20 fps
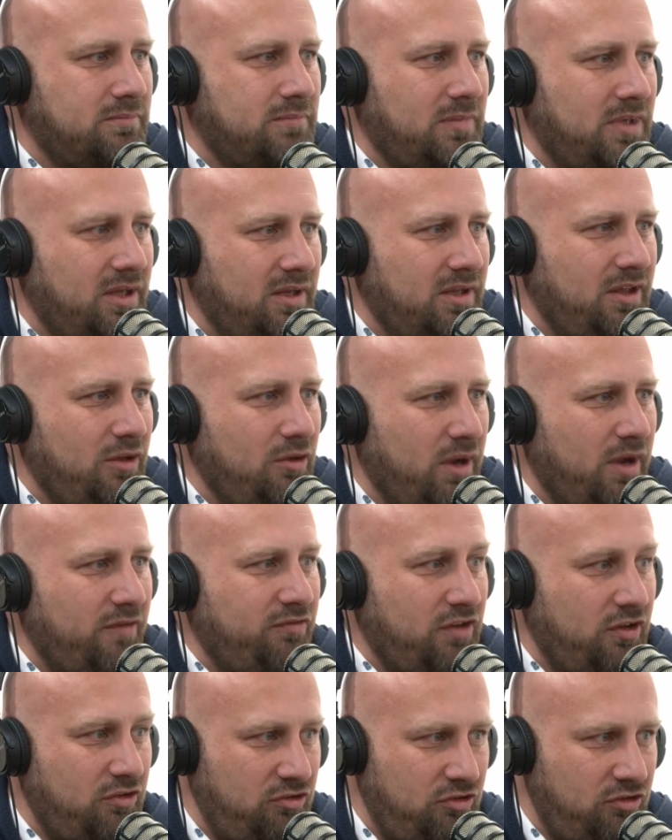Uh, you have
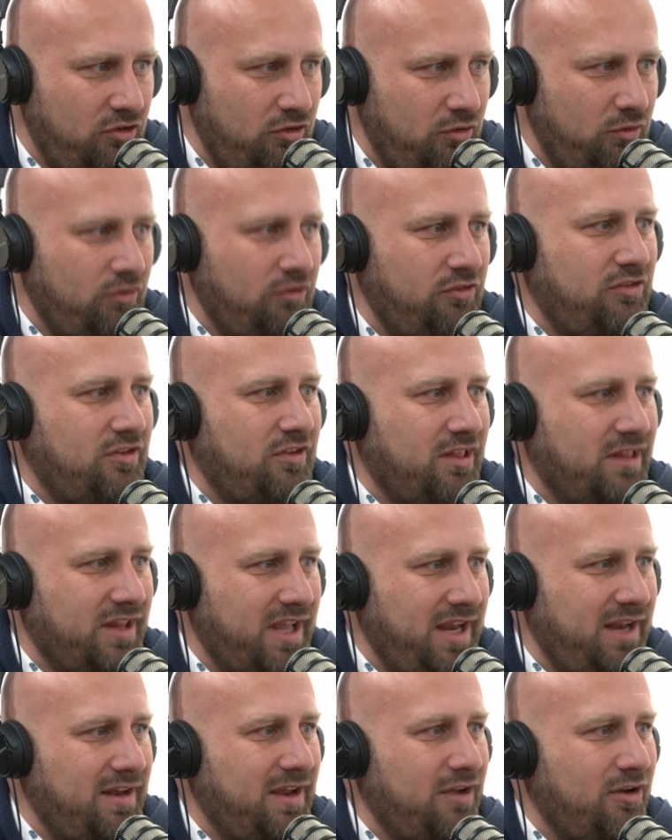to choose to
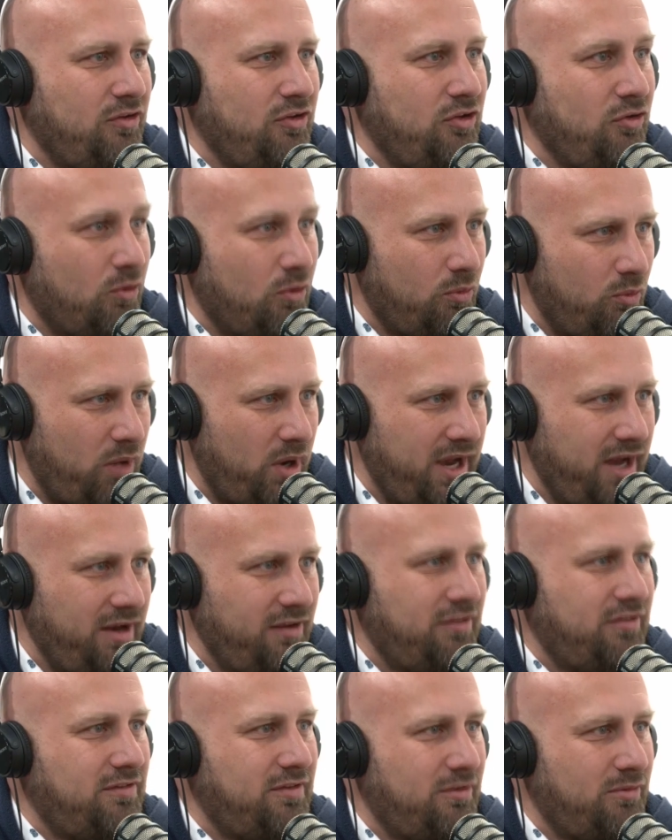lay down your right
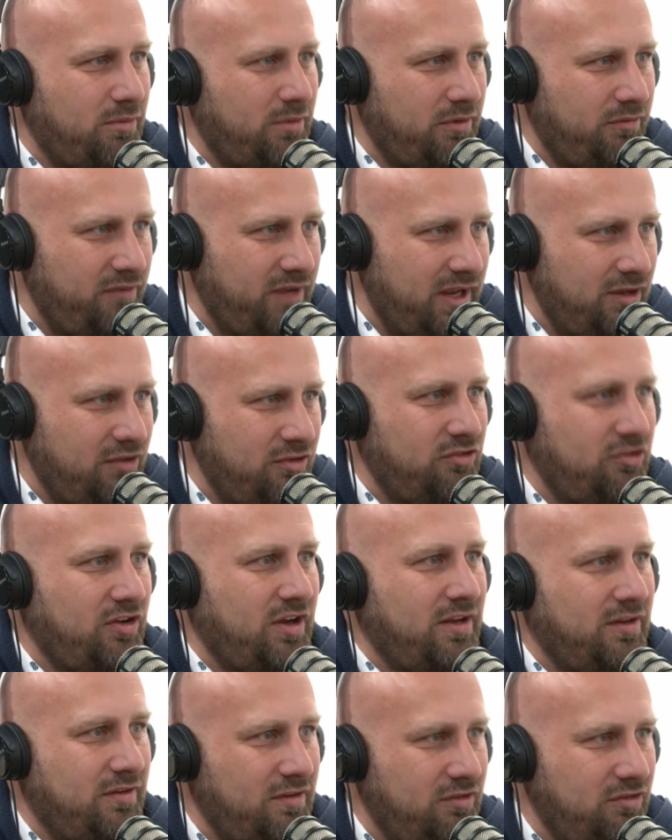to revenge
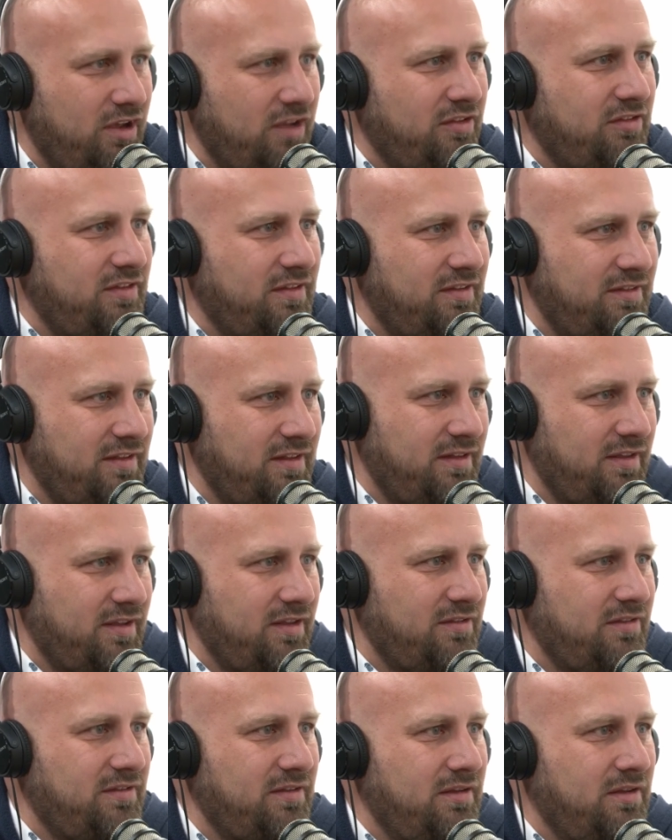and to justice in
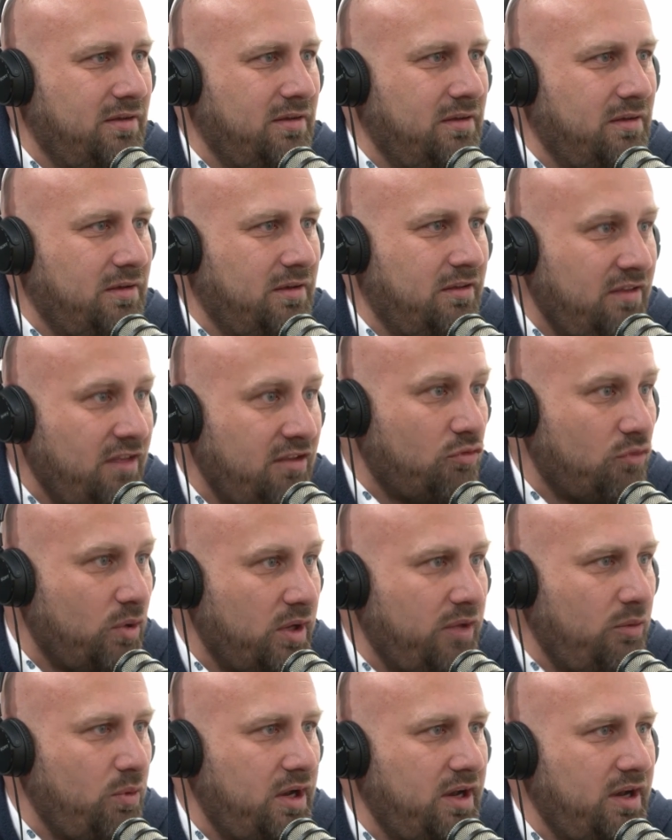this. Because that's
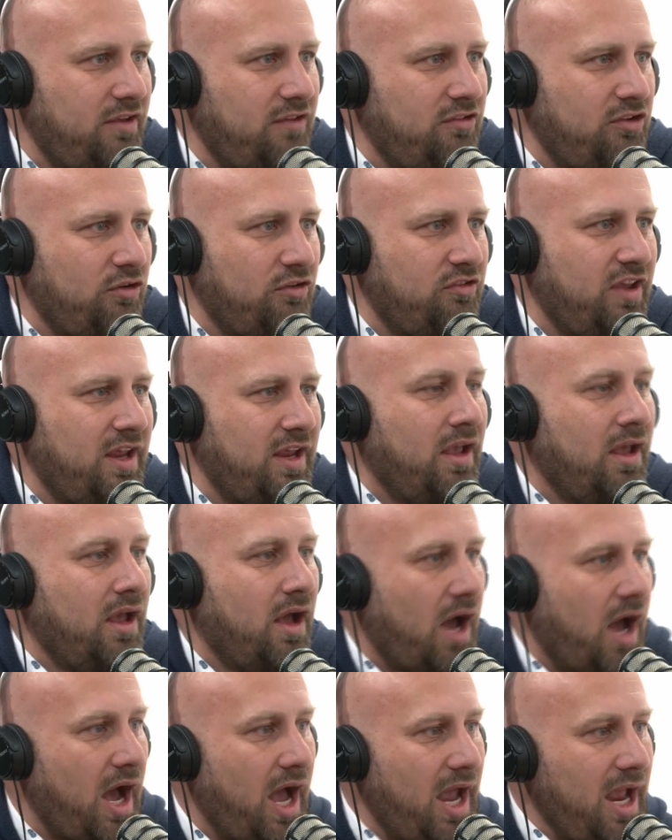really what it is. You're saying, yeah.
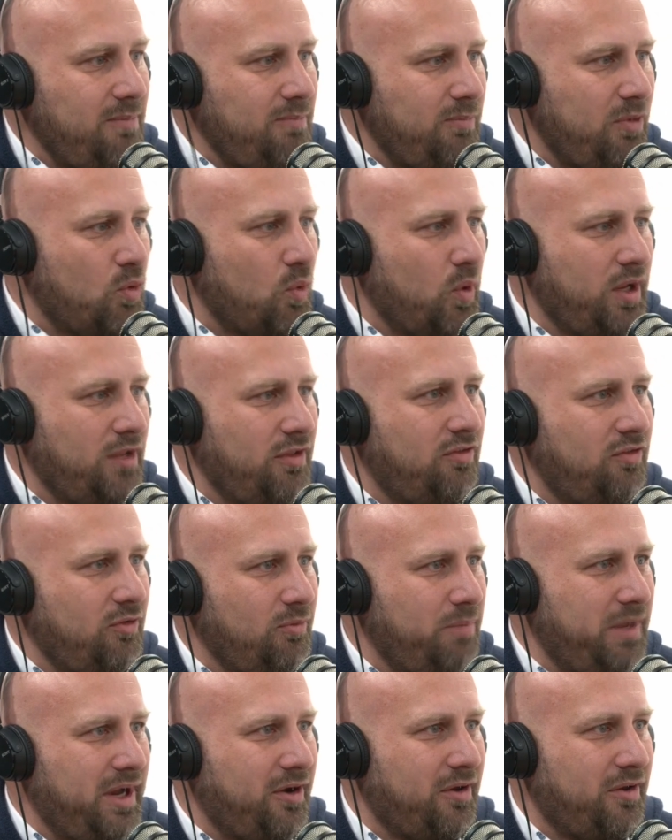I'm going to
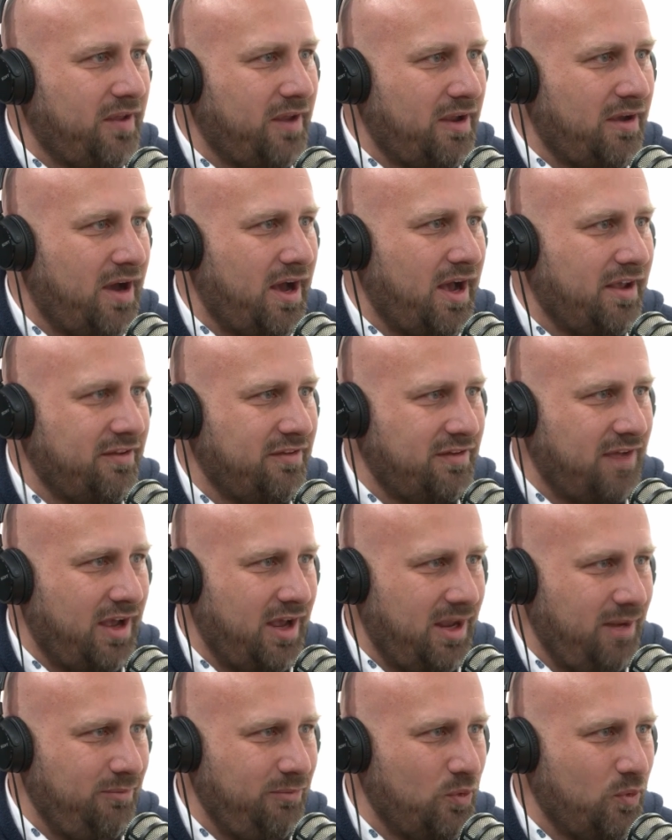bear the cost.
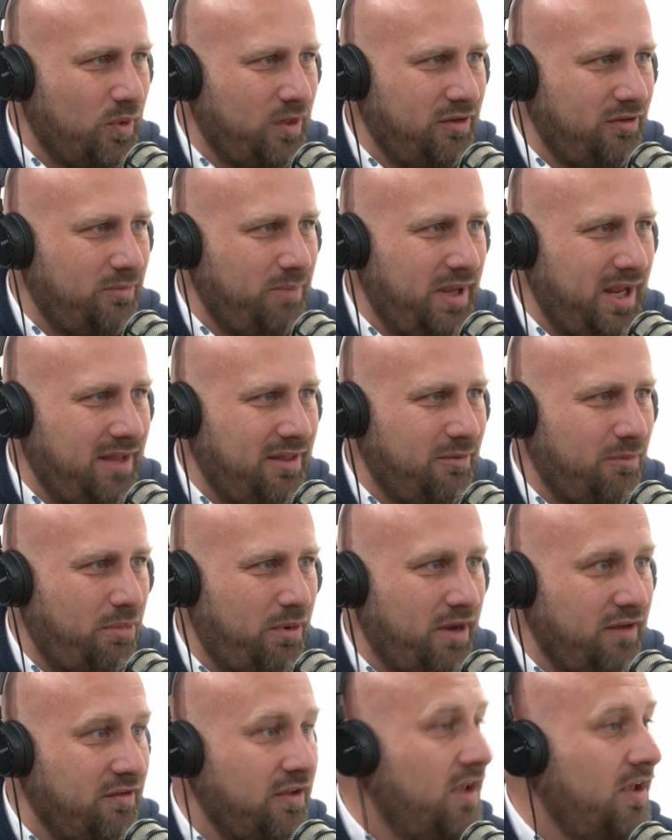I'm going to pay the
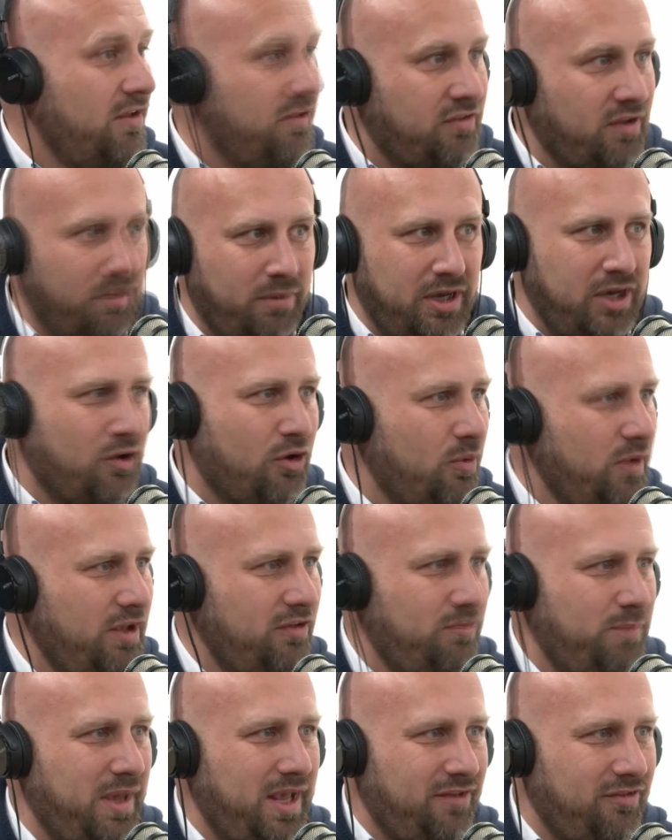price. Somebody
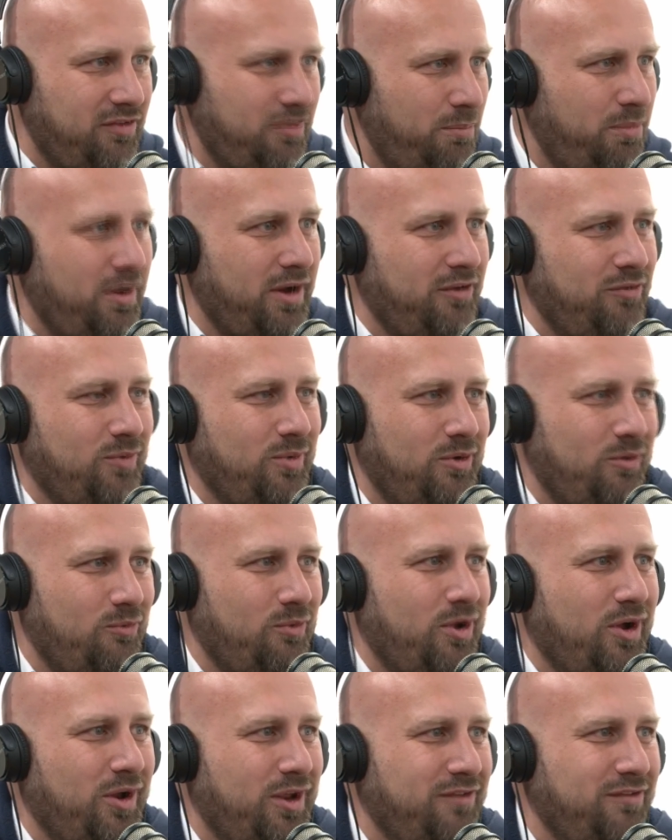always pays the price when a
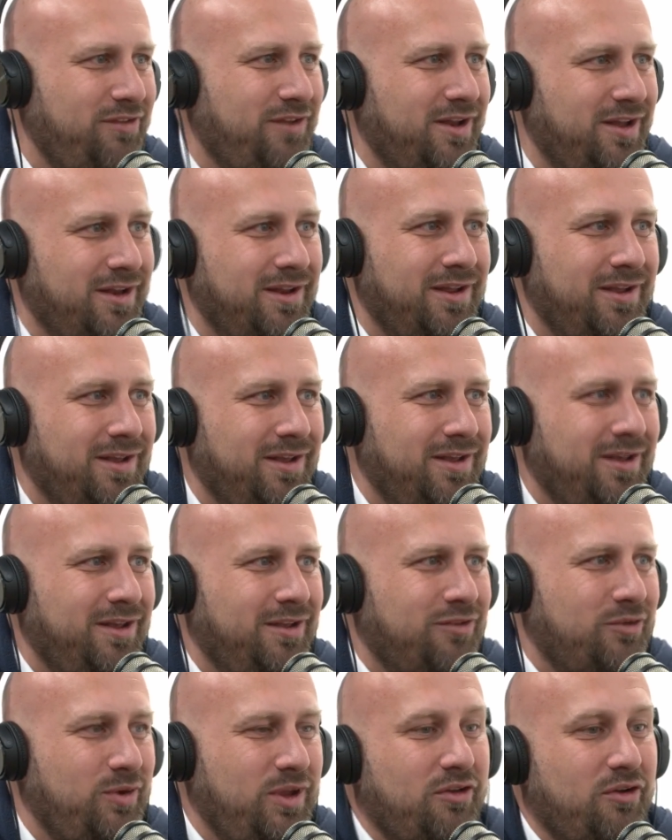wrong is done. Yeah.
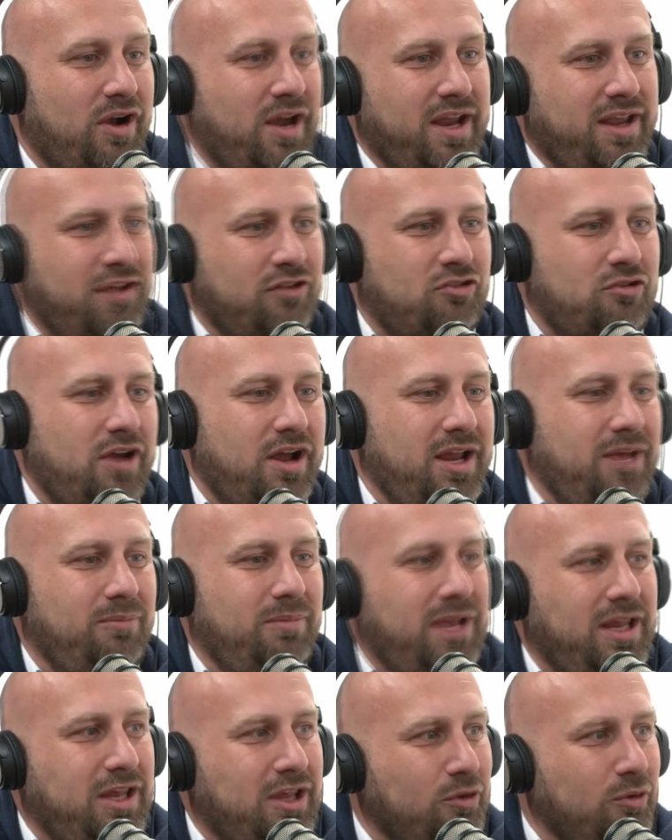So either I can try and
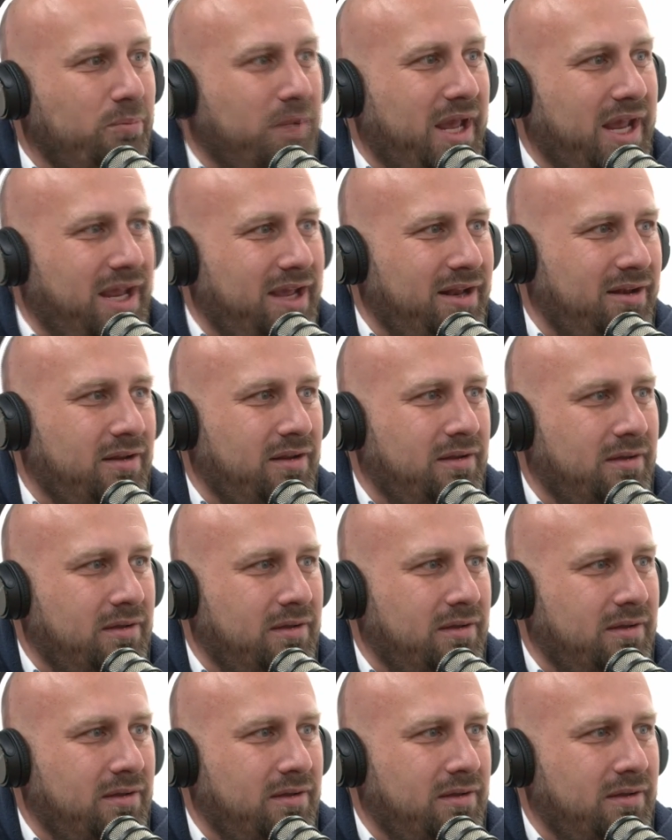make you pay it.